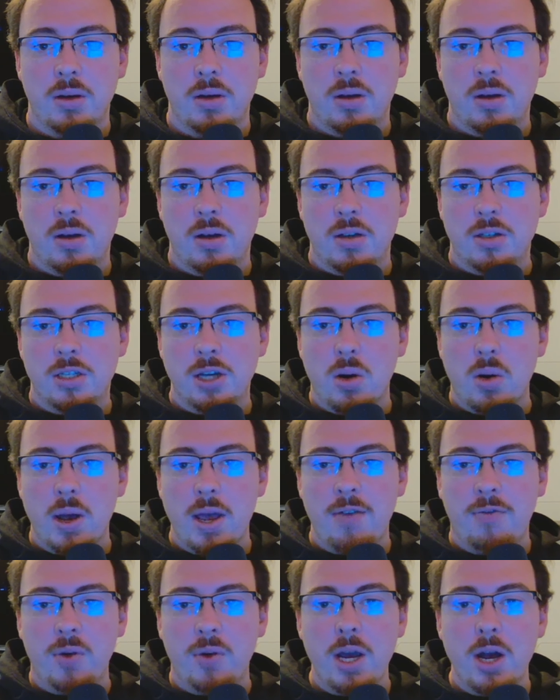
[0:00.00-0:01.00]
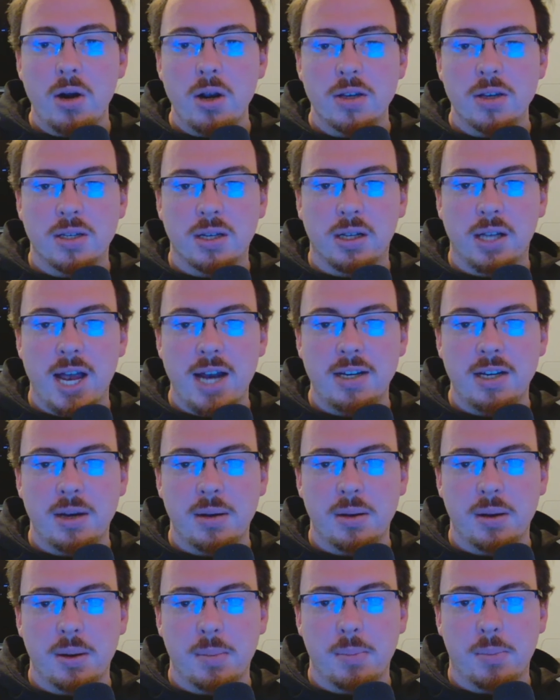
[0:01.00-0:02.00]
So if we go to
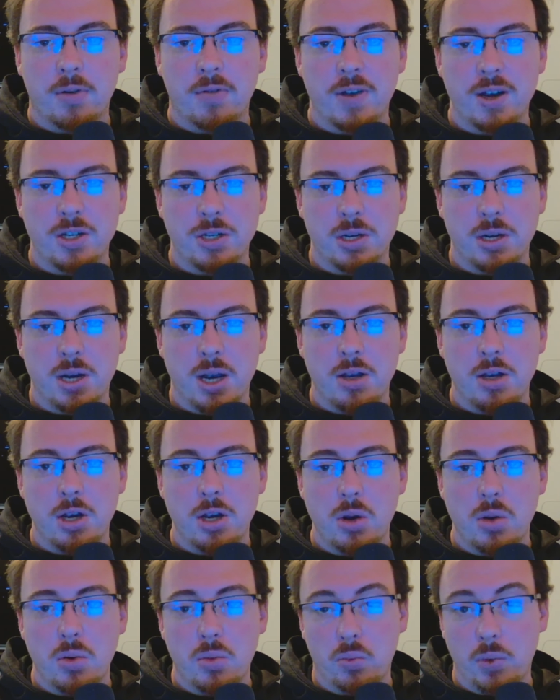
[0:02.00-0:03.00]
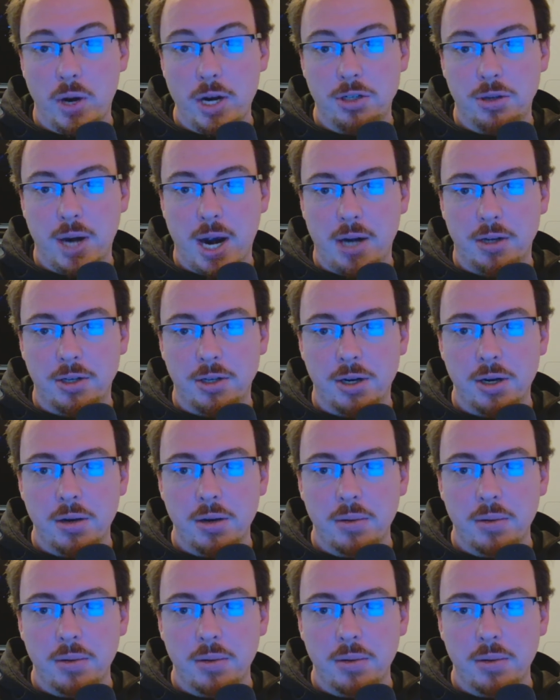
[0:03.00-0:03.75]
provision a new redirector,